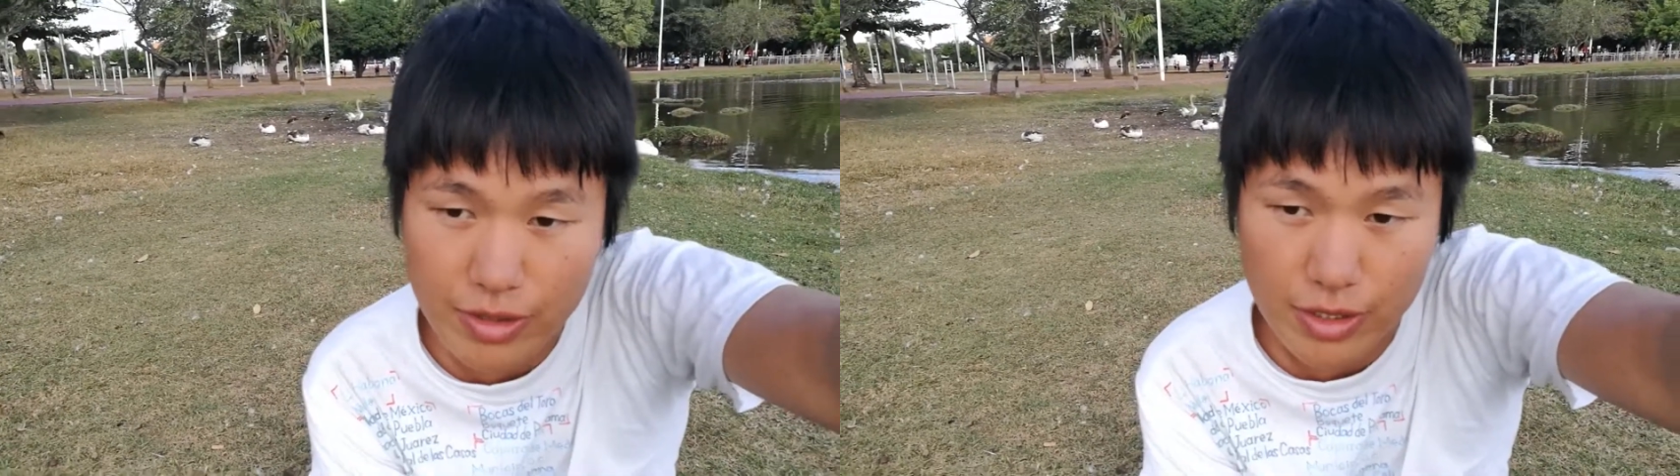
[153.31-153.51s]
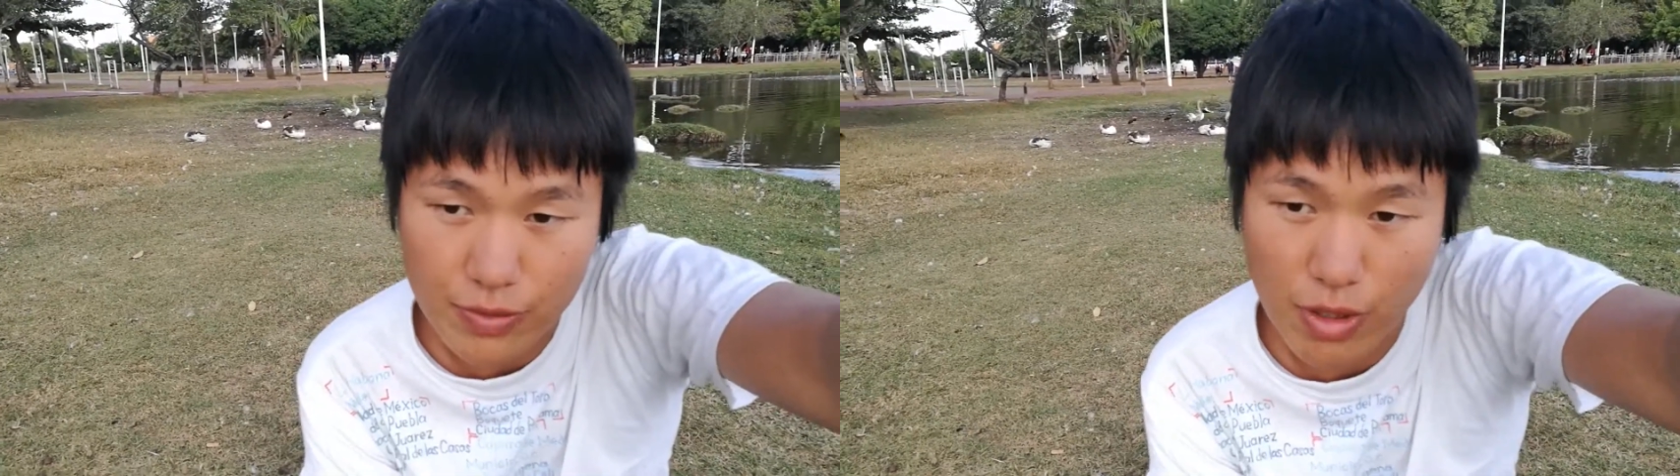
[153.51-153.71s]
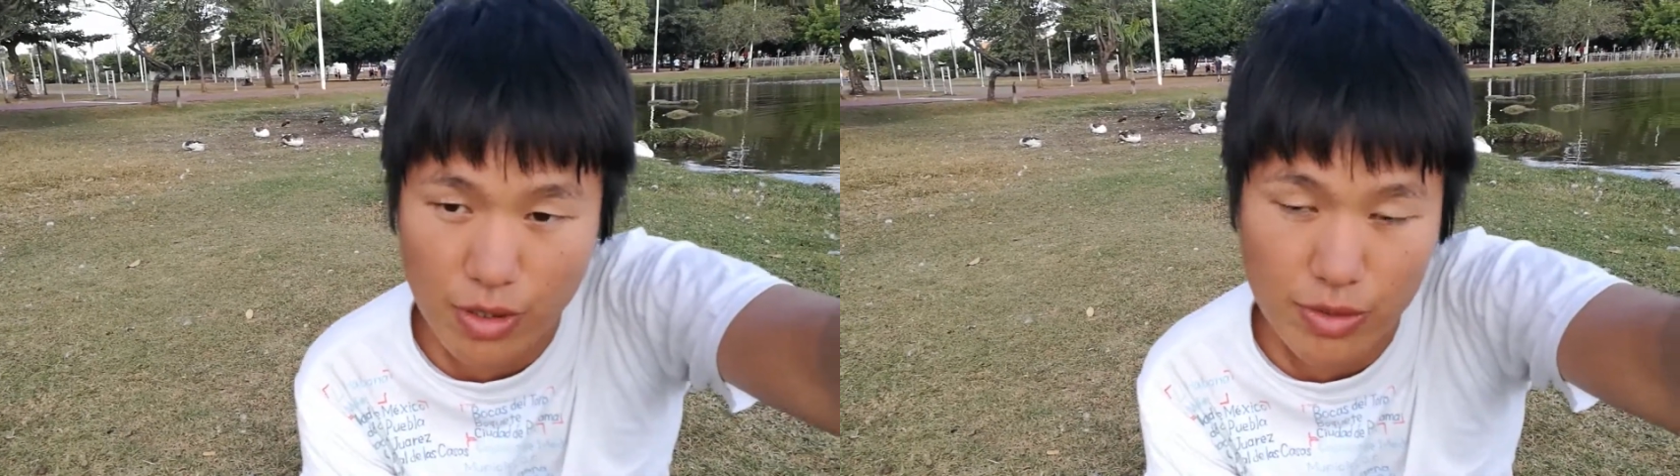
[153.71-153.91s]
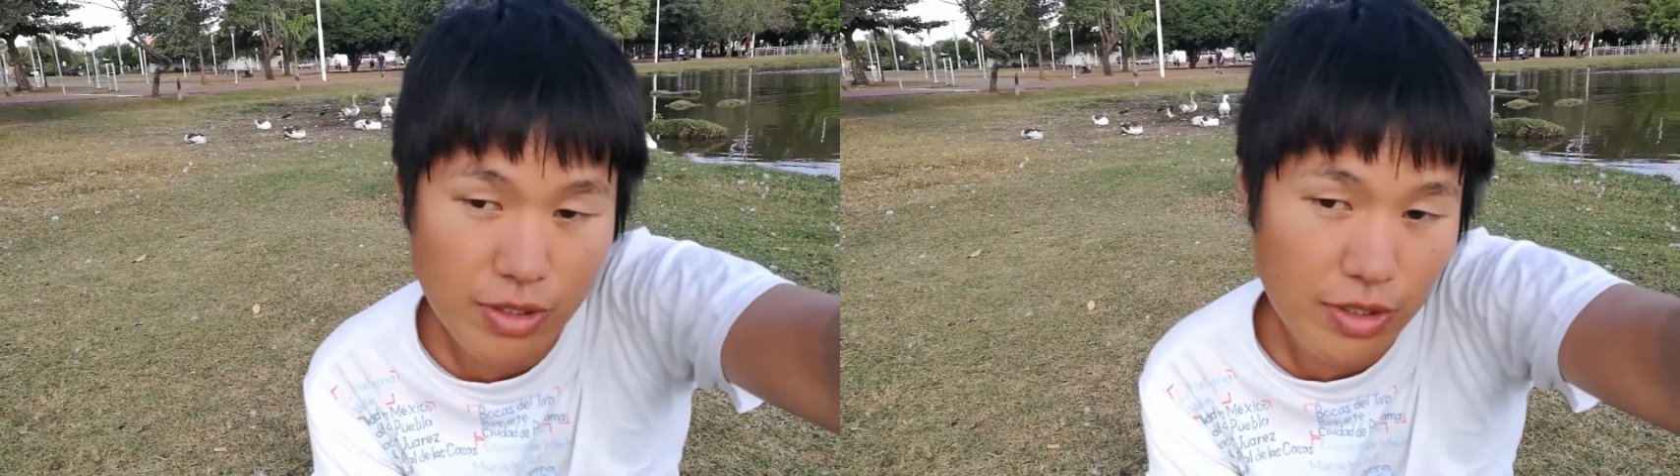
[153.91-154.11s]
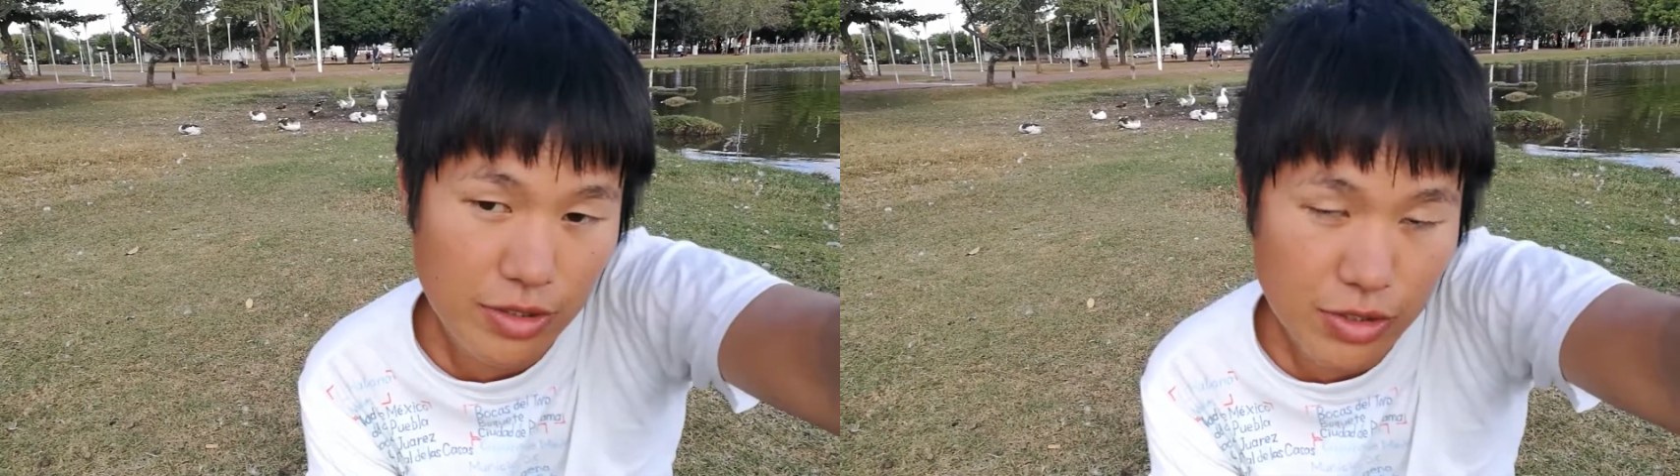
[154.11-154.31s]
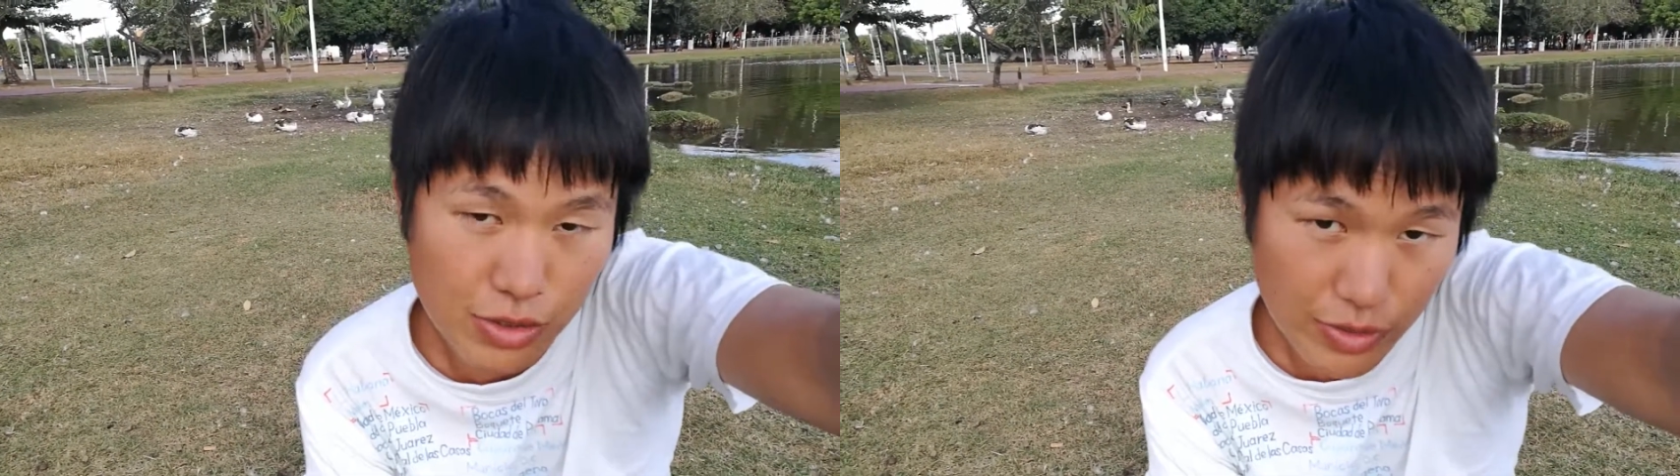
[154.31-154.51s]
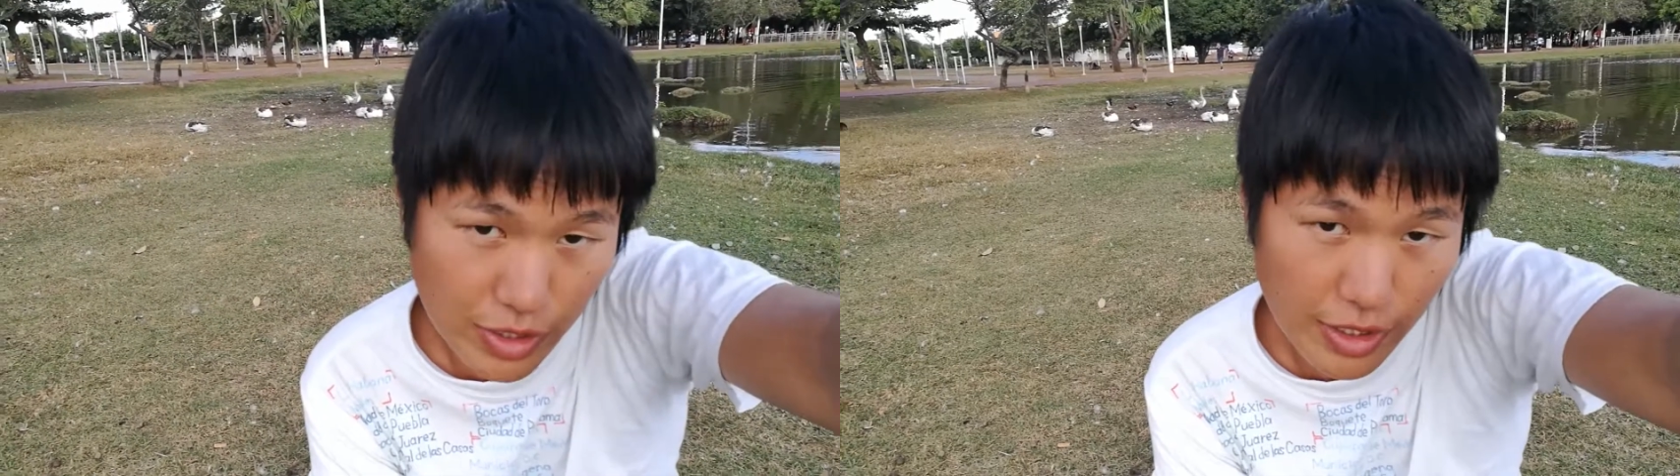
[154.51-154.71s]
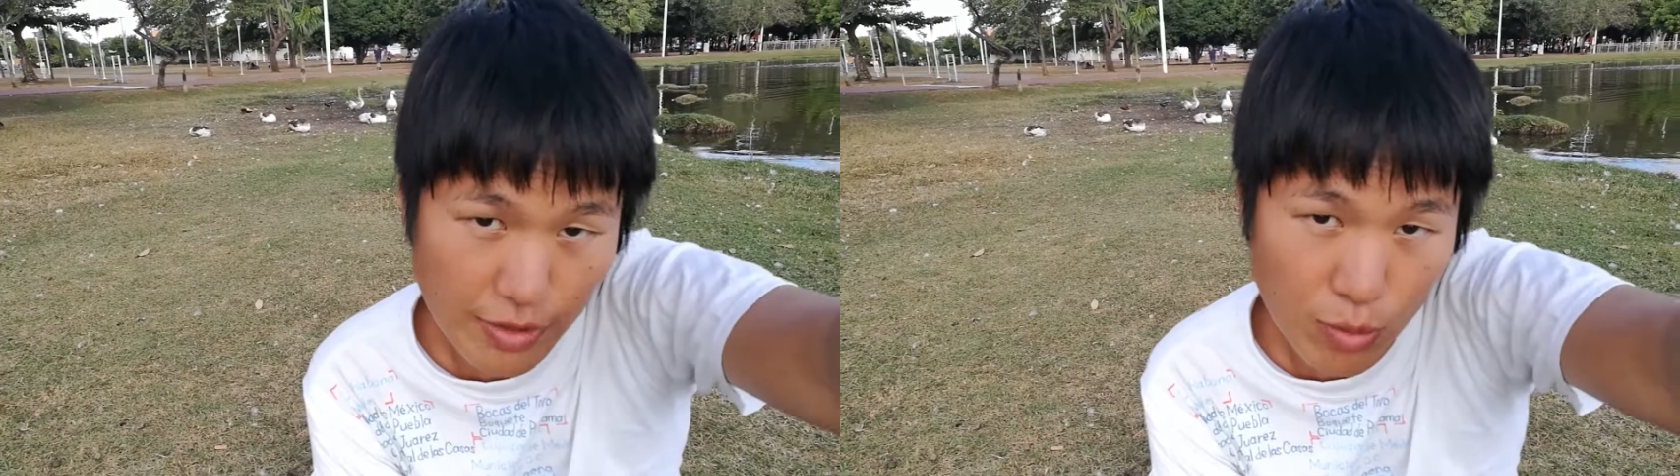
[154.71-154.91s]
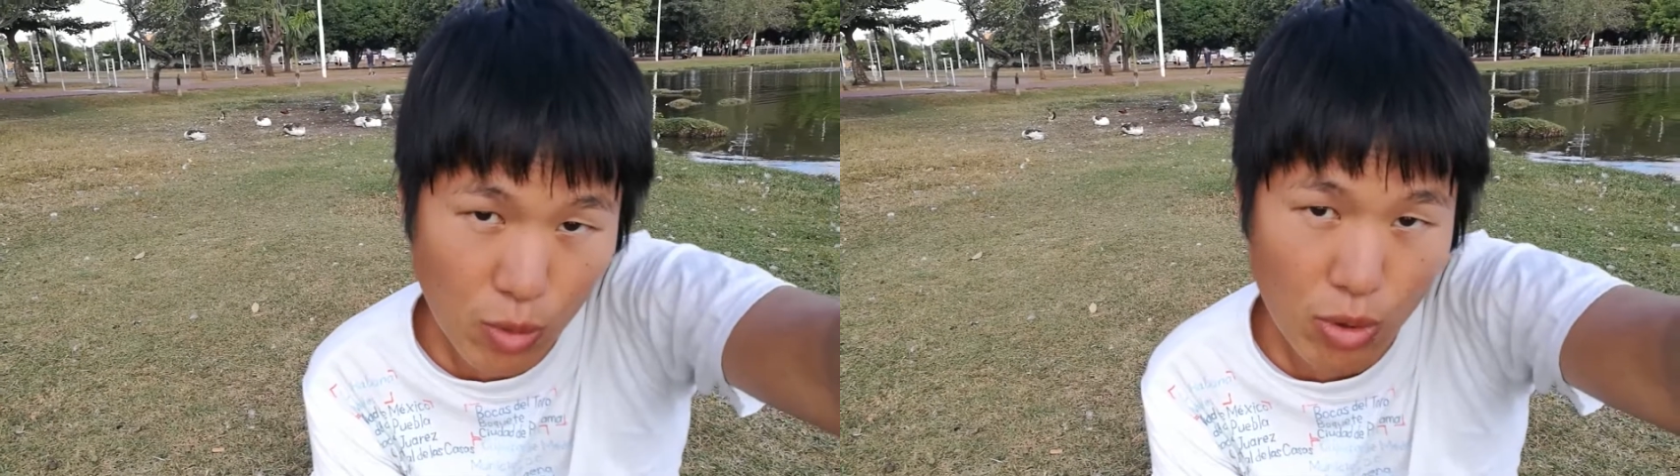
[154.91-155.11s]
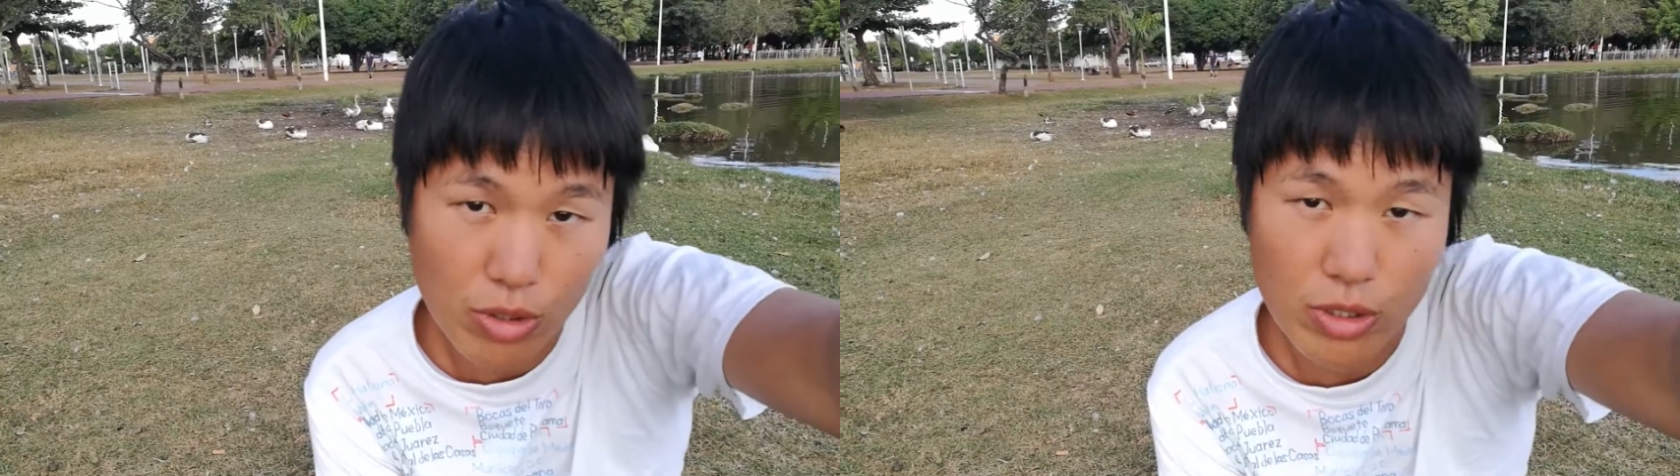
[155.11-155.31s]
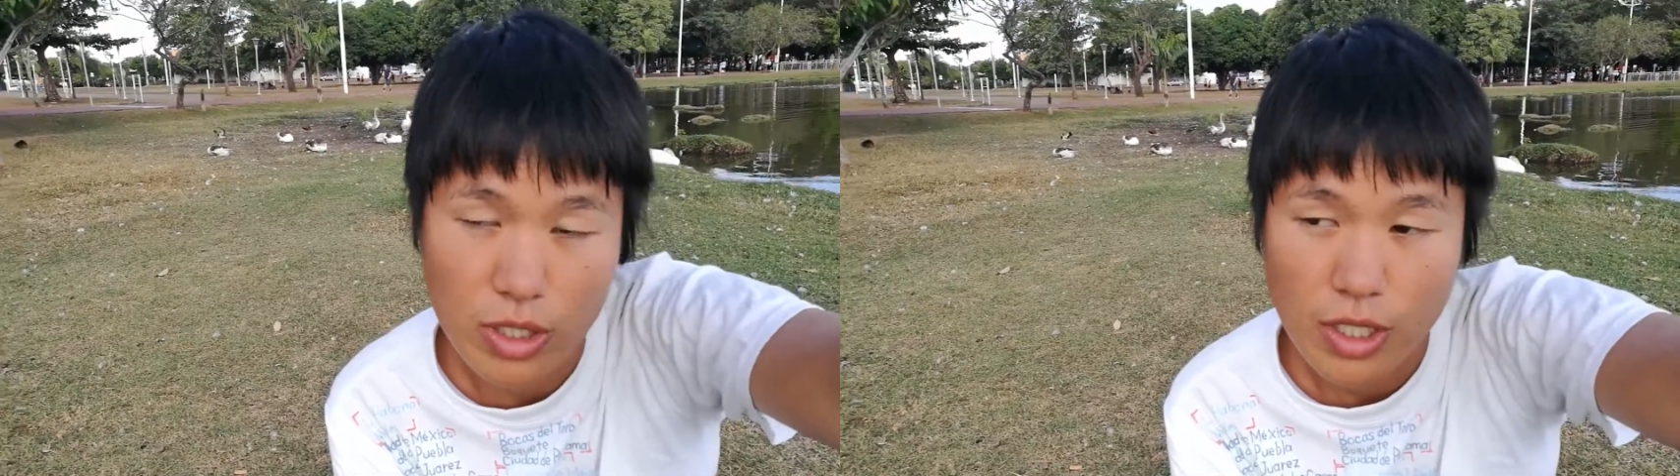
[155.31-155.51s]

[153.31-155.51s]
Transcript: if I were doing it more,